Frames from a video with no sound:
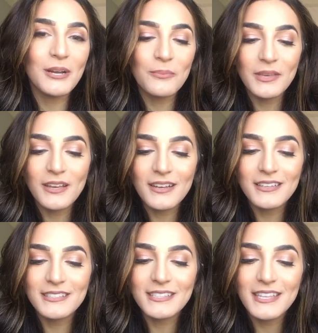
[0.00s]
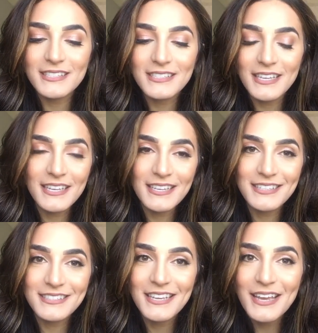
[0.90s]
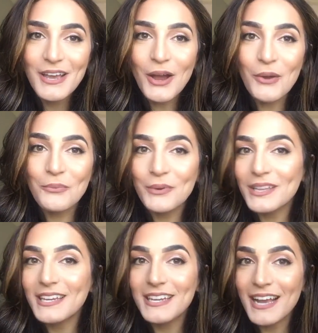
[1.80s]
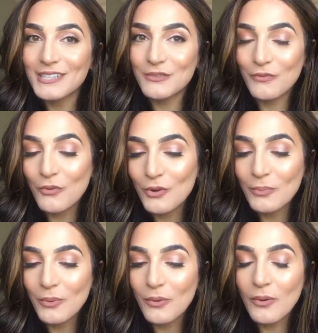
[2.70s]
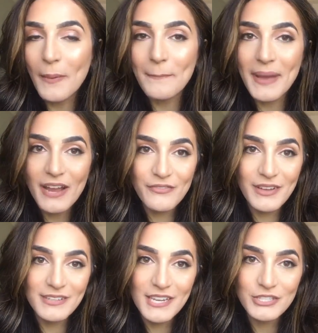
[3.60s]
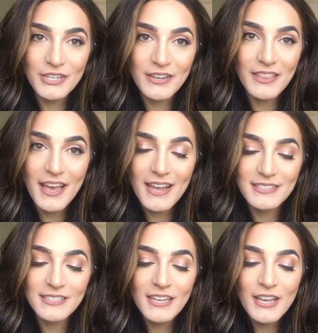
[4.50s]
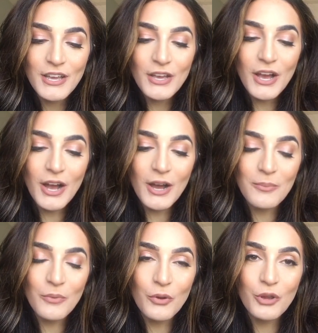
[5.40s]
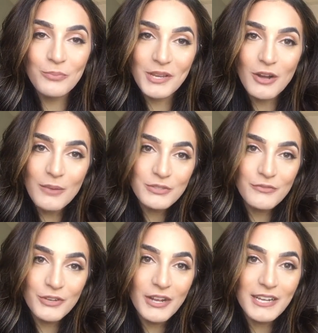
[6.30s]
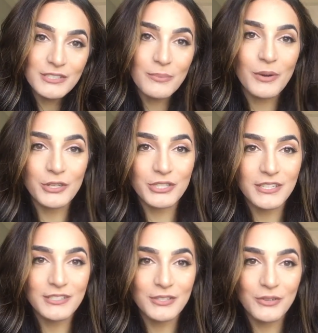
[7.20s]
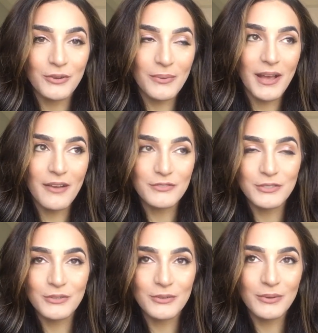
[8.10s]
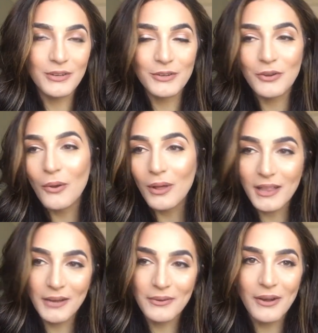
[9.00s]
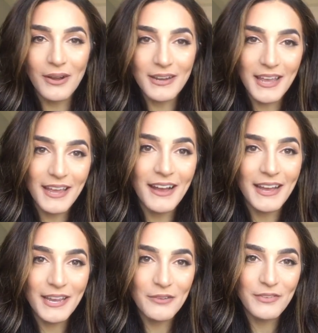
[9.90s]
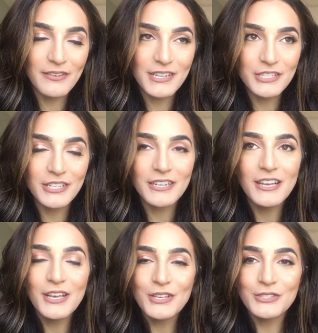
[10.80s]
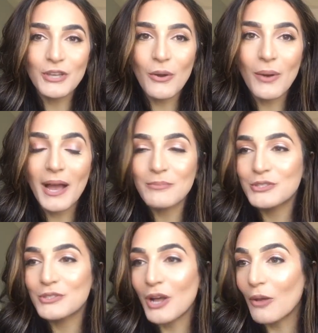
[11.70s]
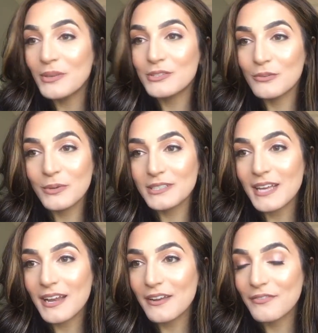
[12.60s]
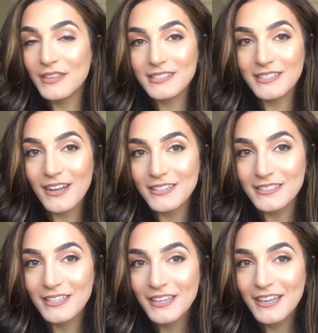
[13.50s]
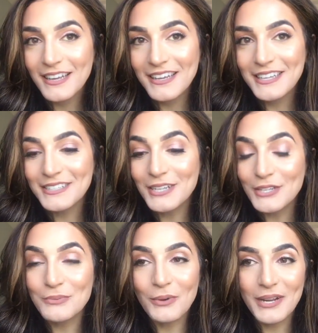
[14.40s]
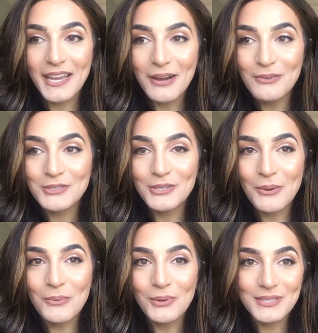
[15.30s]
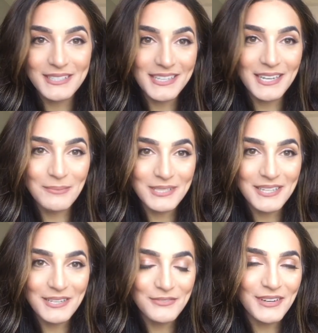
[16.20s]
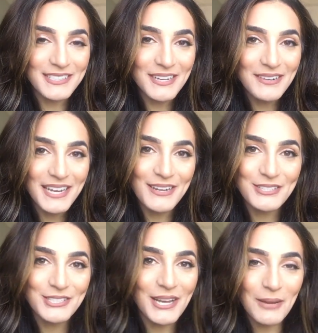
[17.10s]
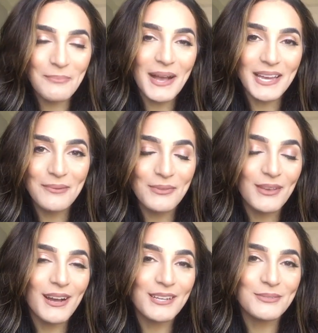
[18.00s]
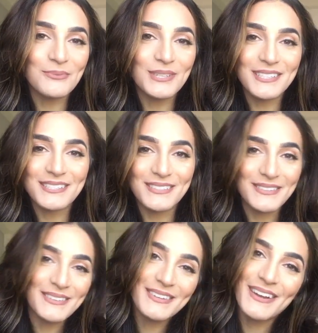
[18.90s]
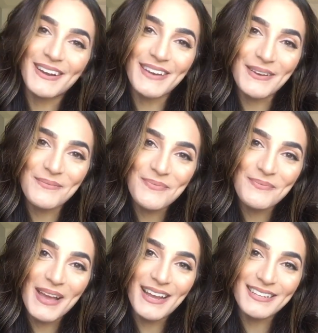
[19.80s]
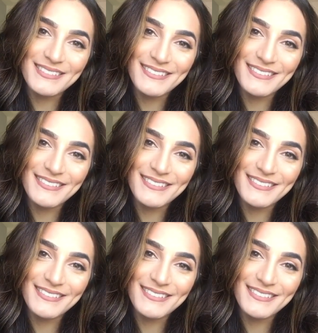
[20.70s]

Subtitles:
out because this is a really nice, affordable matte foundation that could be an option for you guys to purchase so you don't have to go all out on a high-end foundation. So I'll be super excited if this does work out. So we'll see, and I'm excited to find out, and I'll check back in with you guys really soon. All right, bye guys.